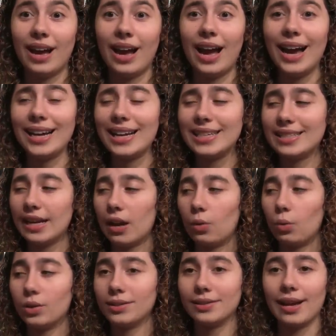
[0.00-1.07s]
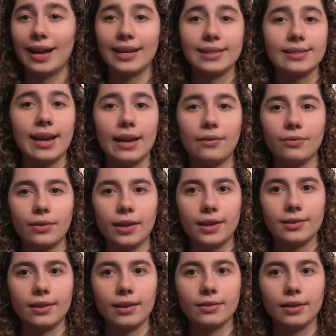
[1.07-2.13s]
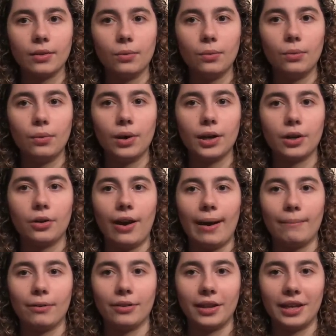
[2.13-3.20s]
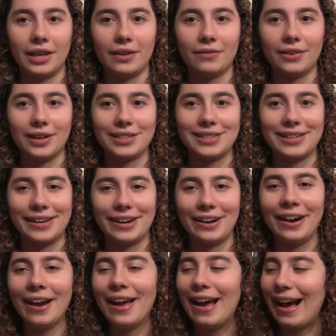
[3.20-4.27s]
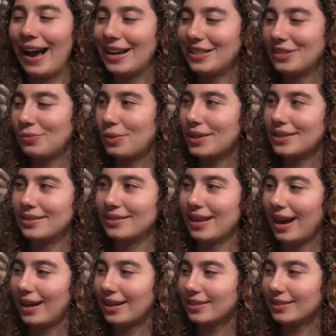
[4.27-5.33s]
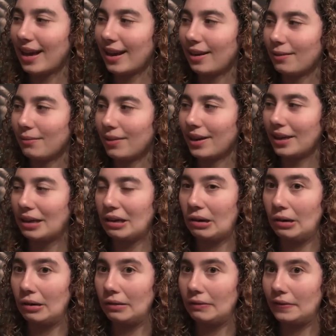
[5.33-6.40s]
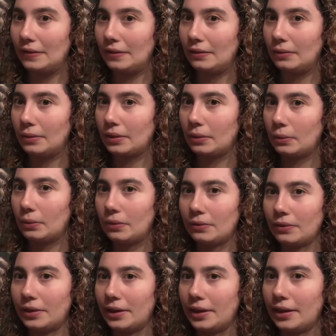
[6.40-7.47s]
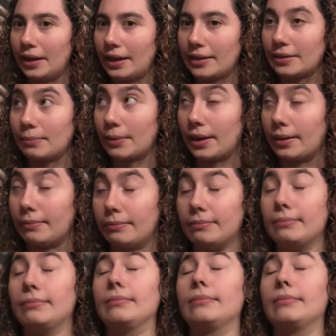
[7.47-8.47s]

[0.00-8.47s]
I gotta say, I was not excited for this. I was like, what crap are they giving us here? I just was not excited. I'm like, Carnival with Wolverine and X-Men.